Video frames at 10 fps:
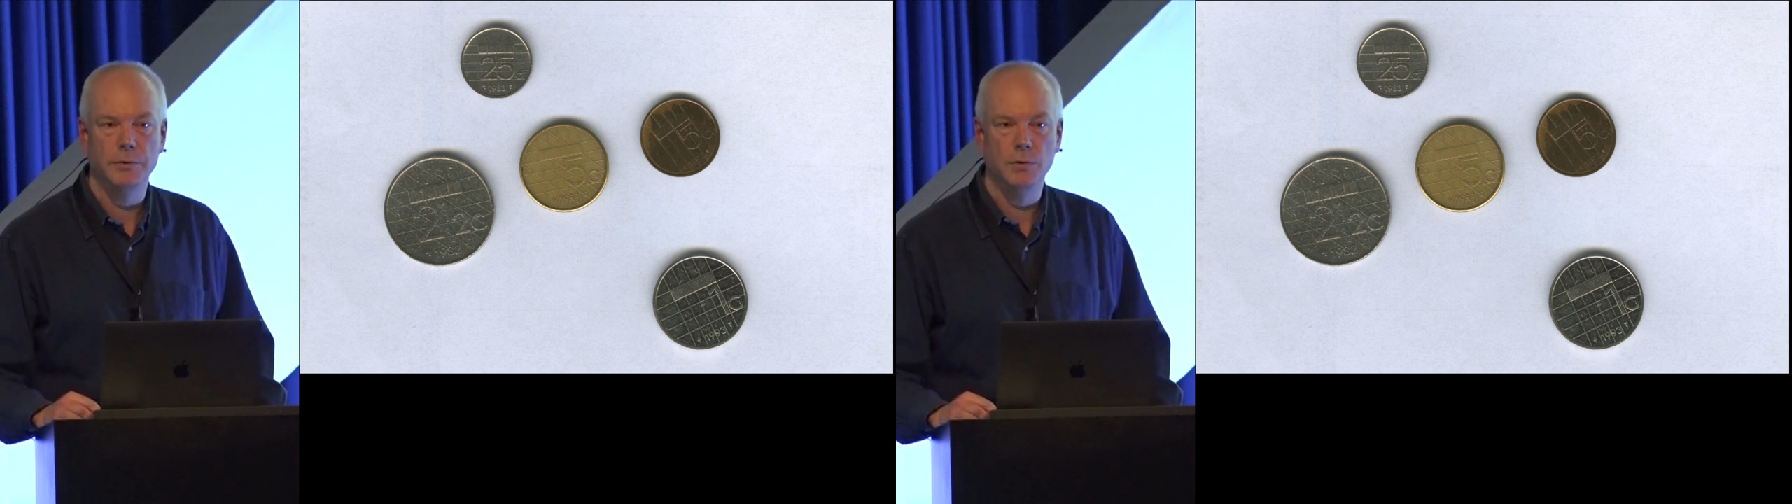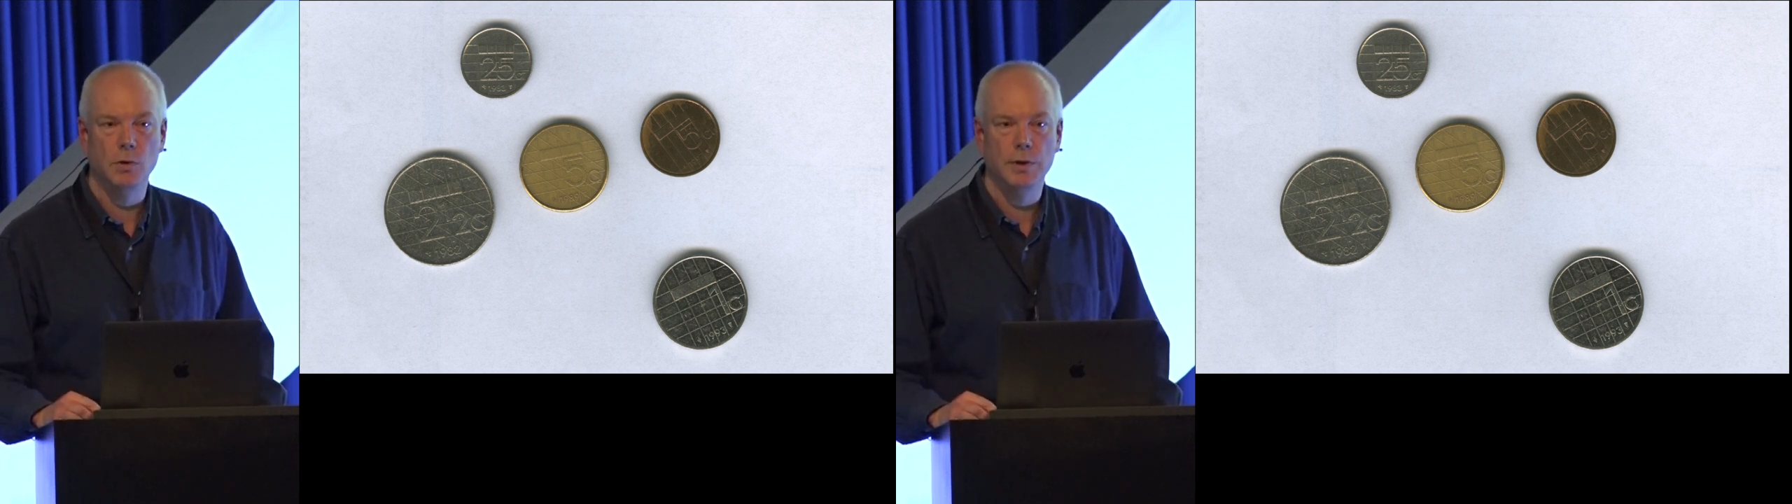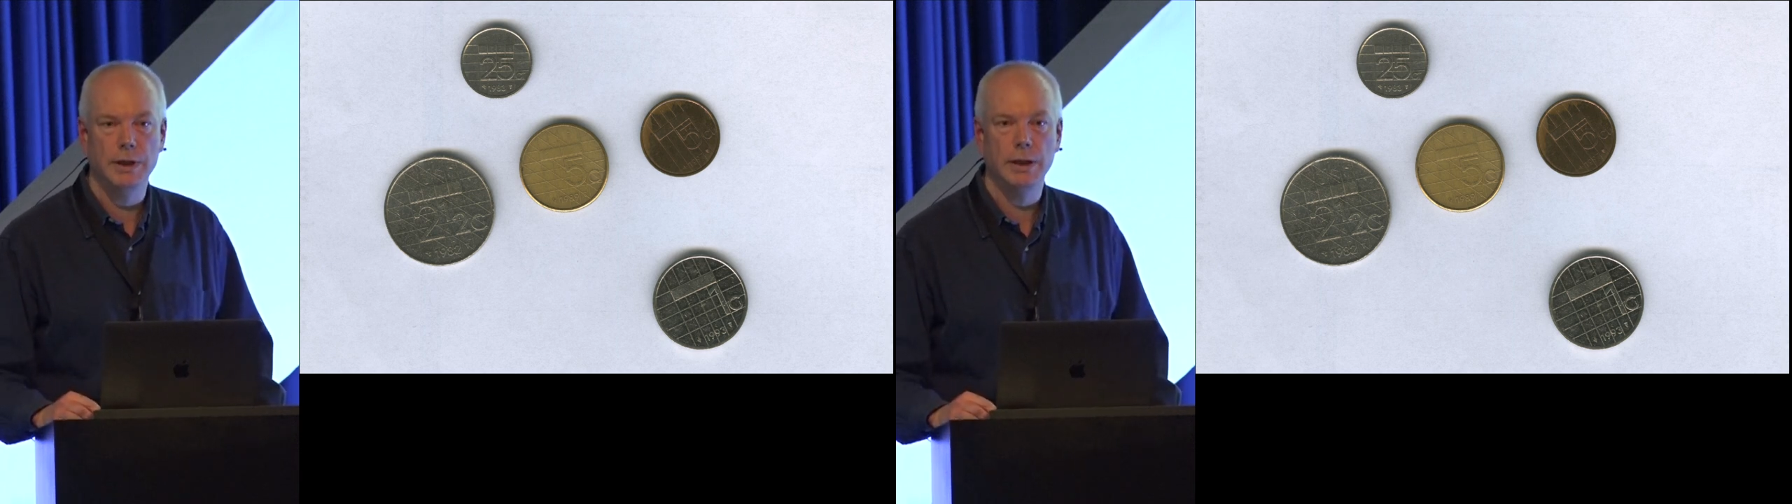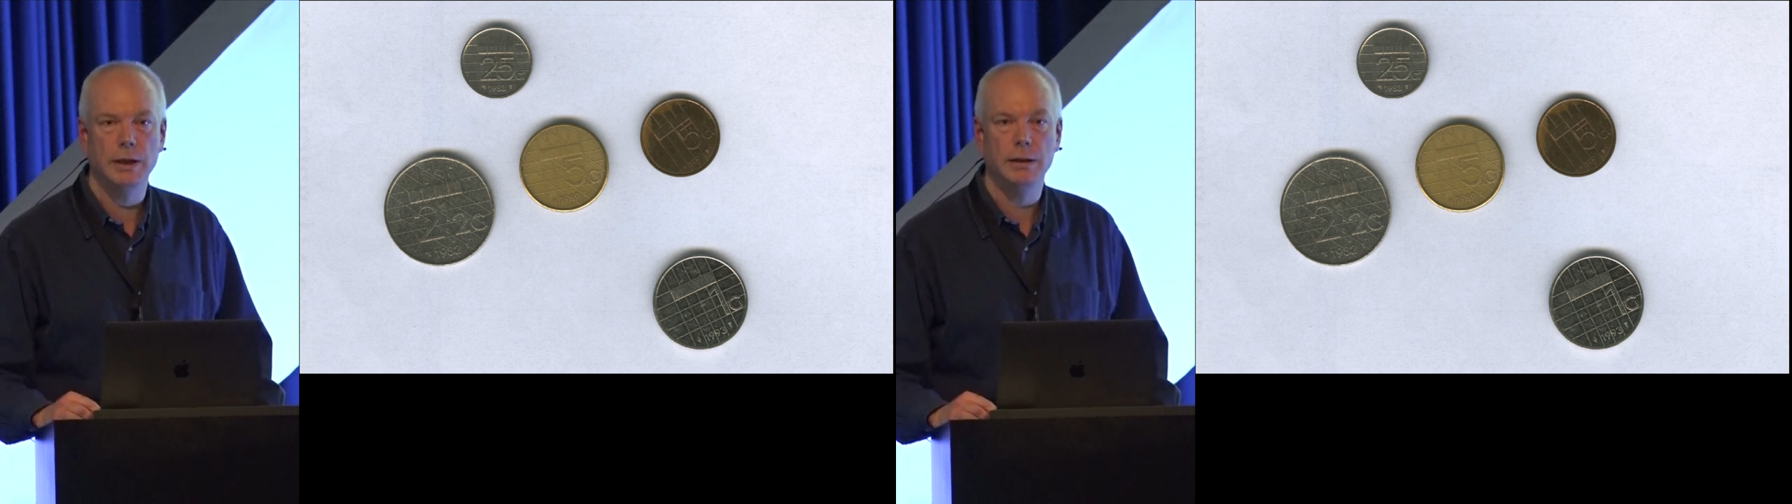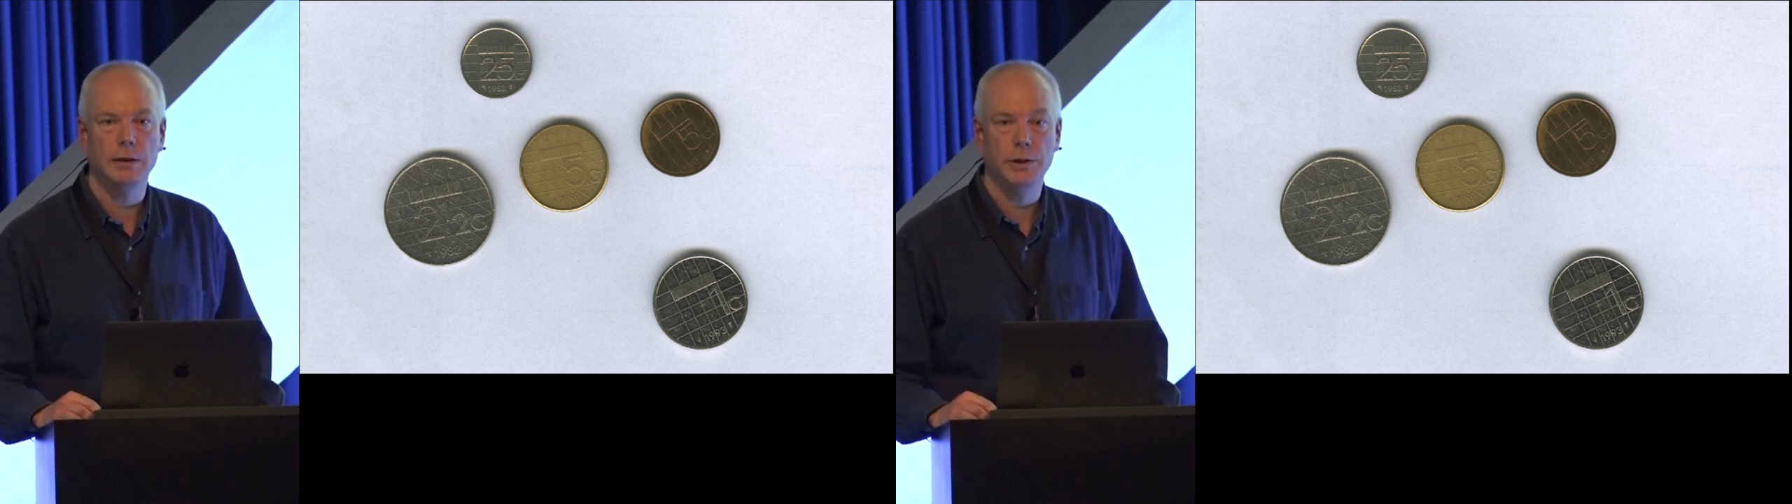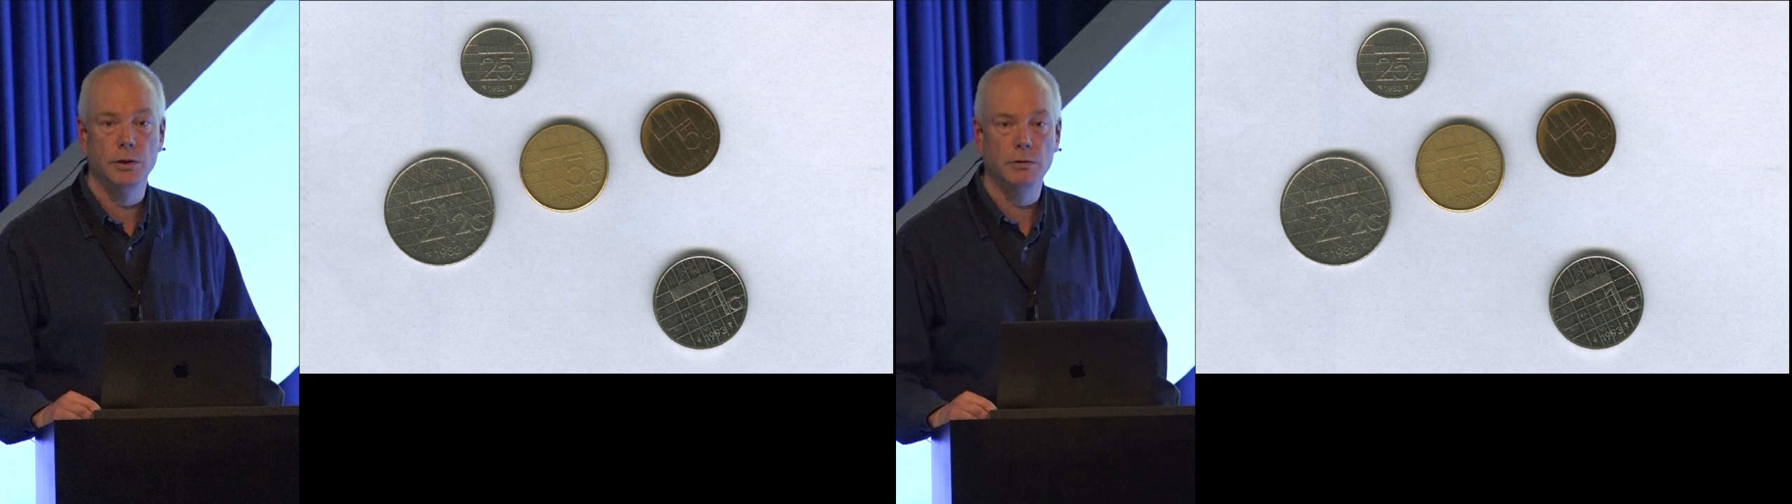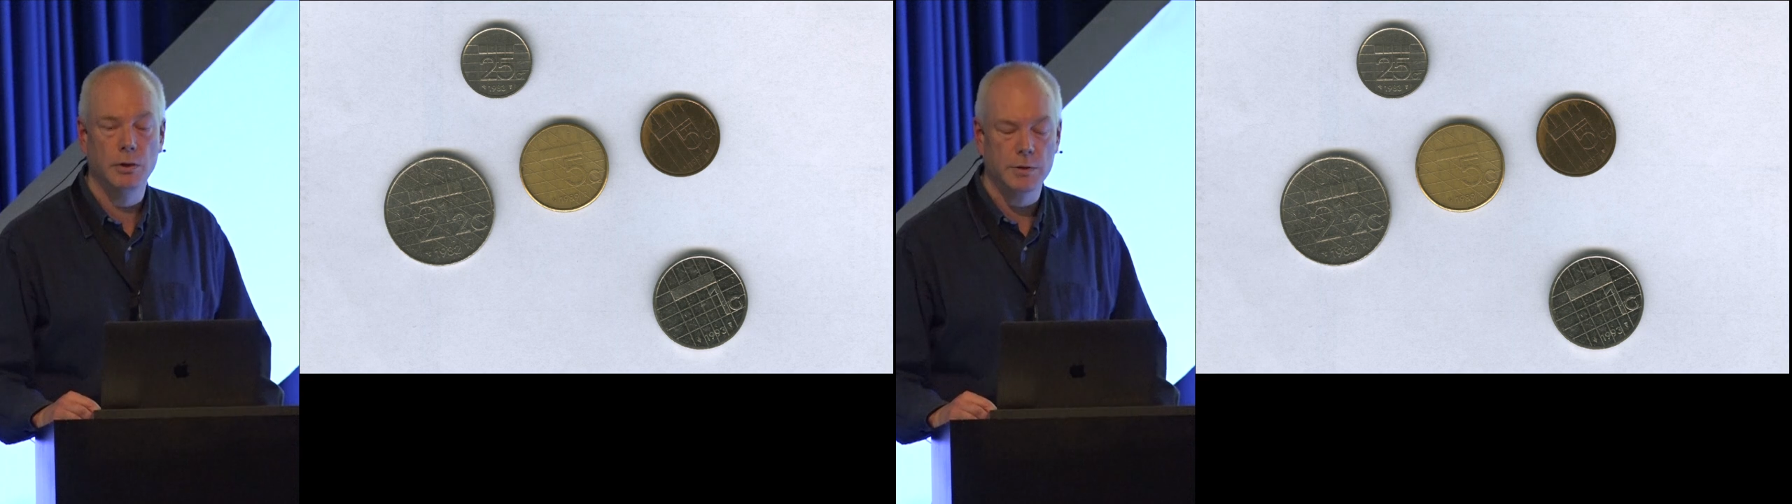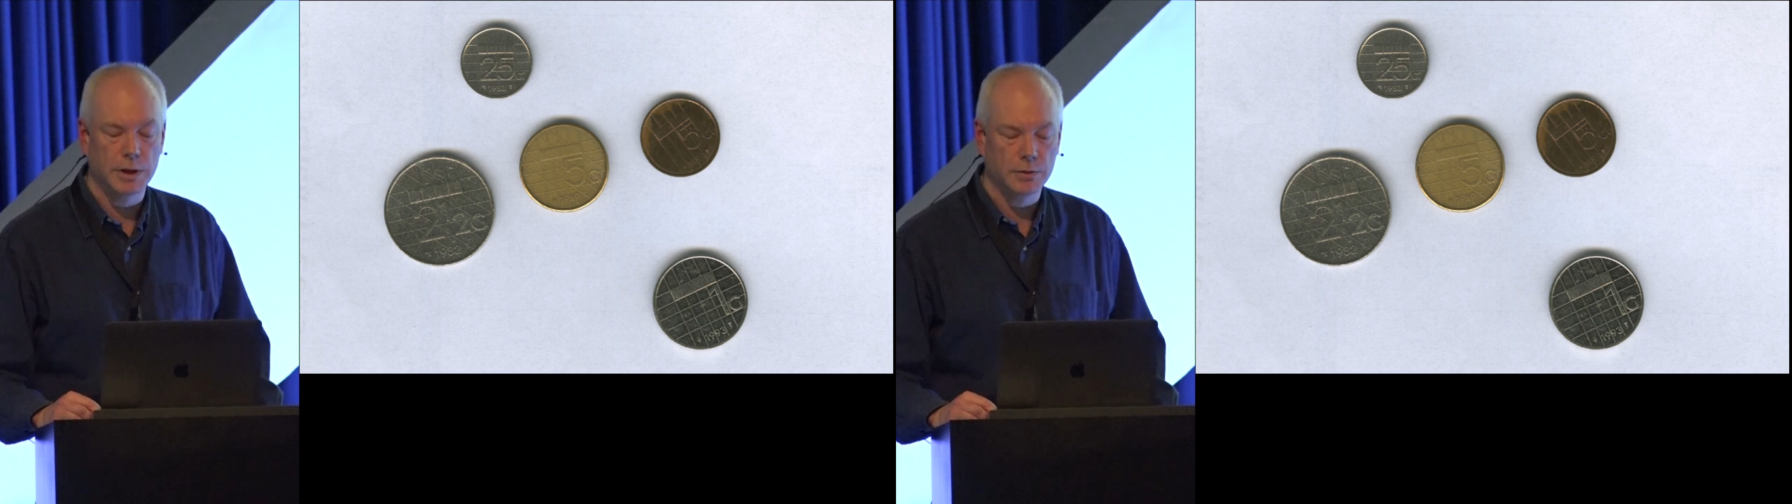before the
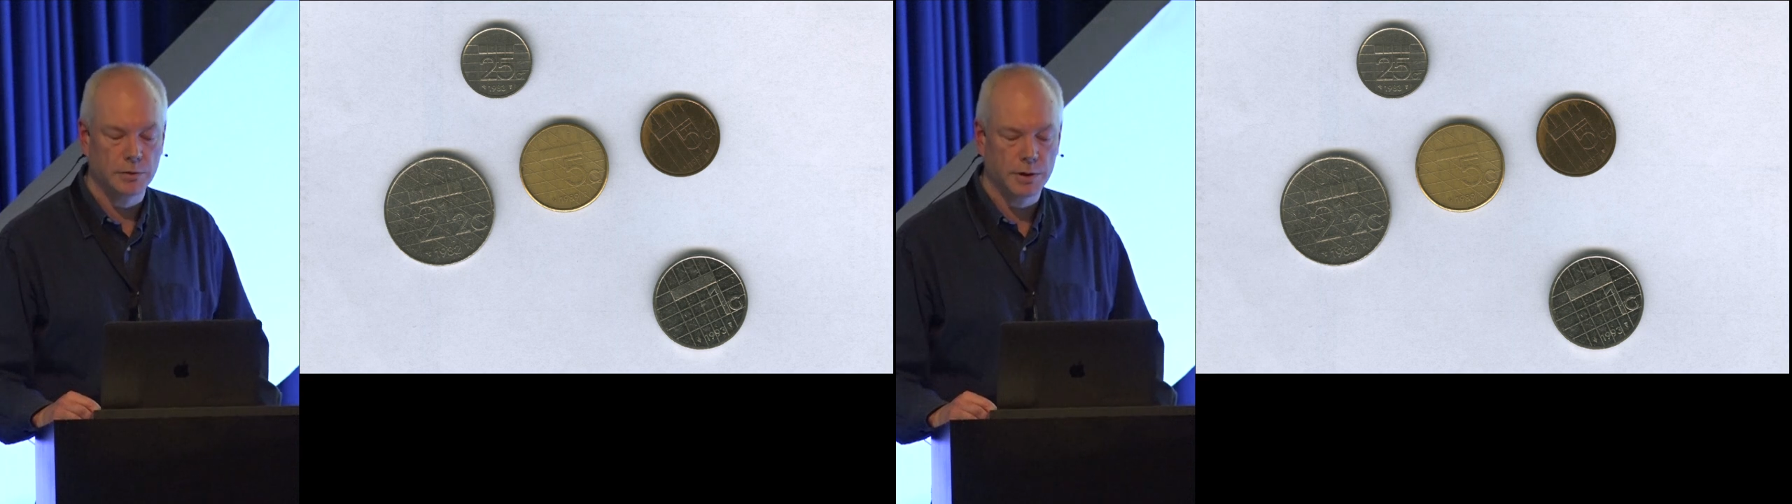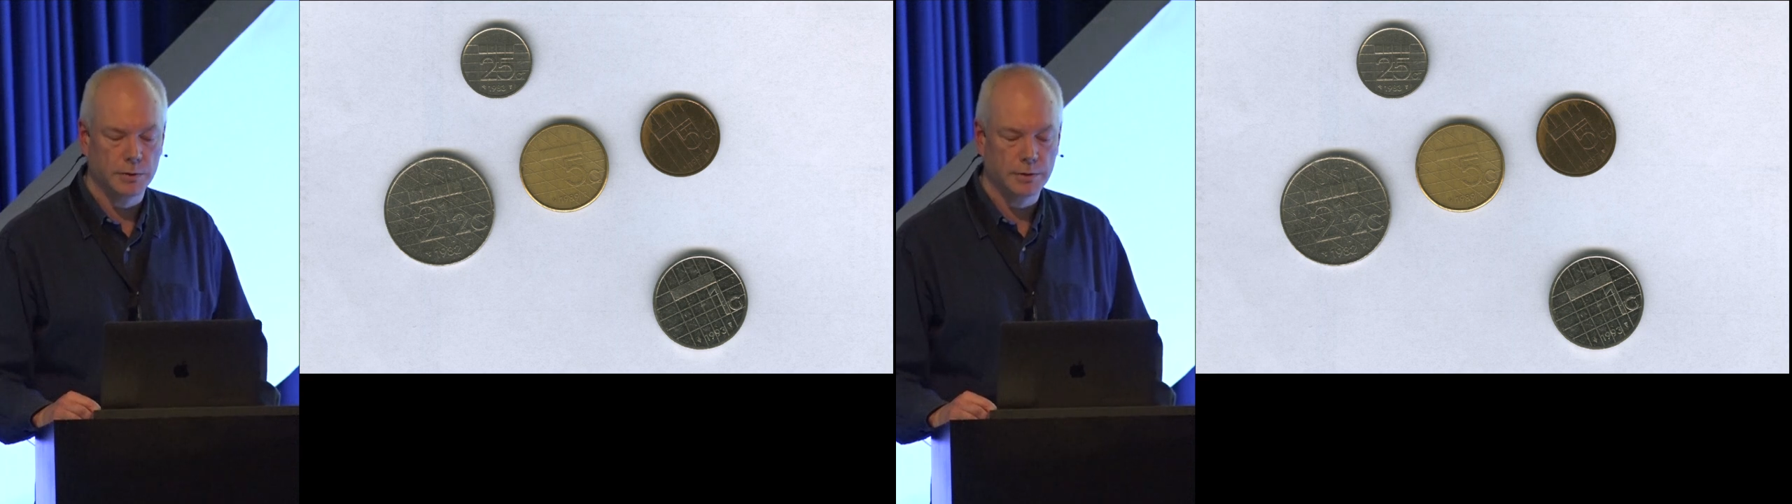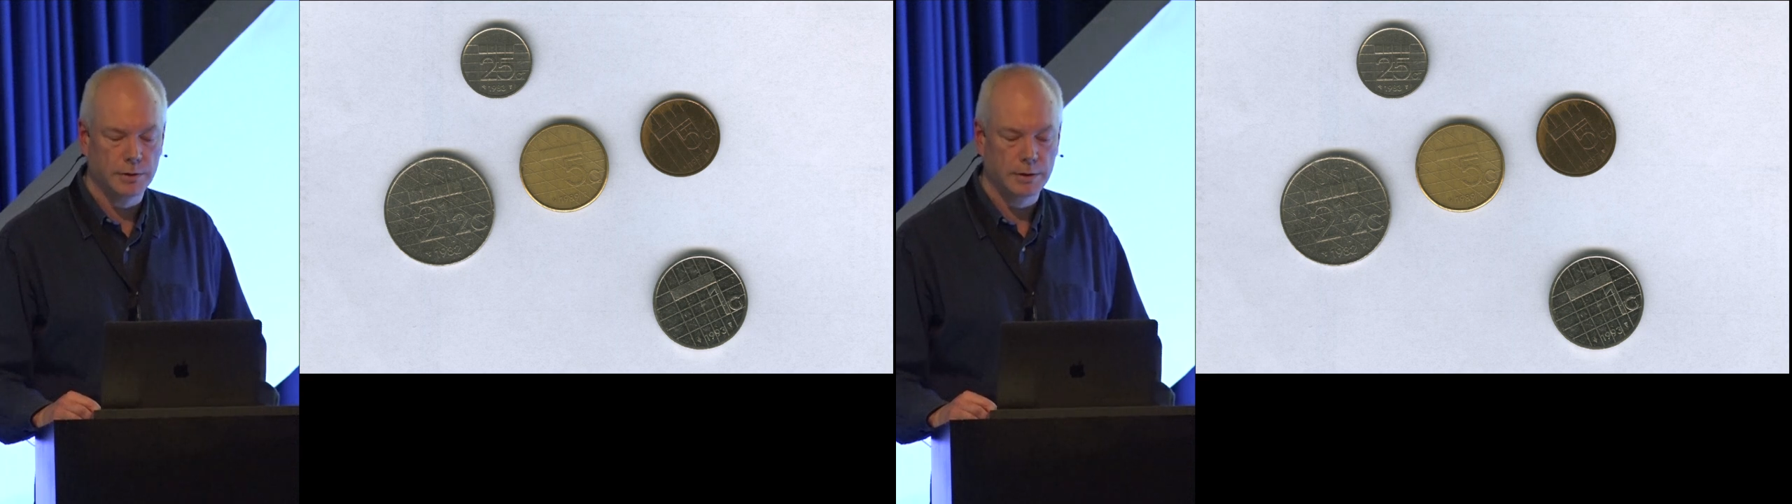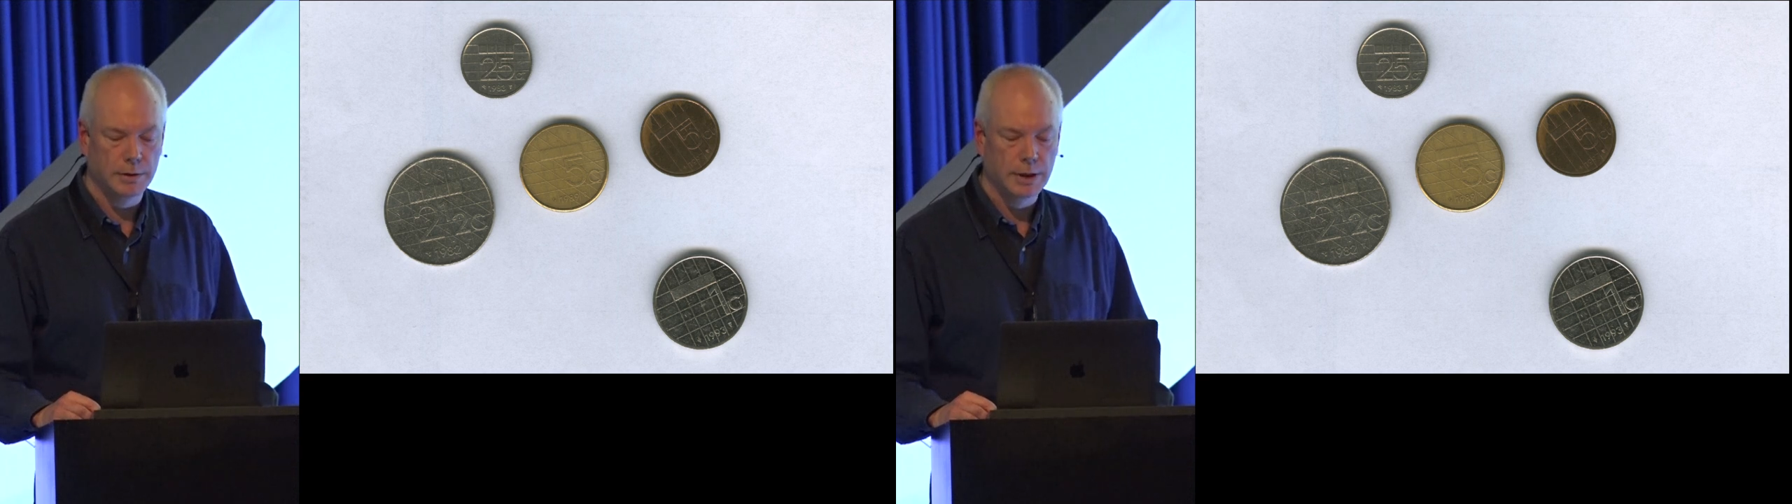euro was introduced.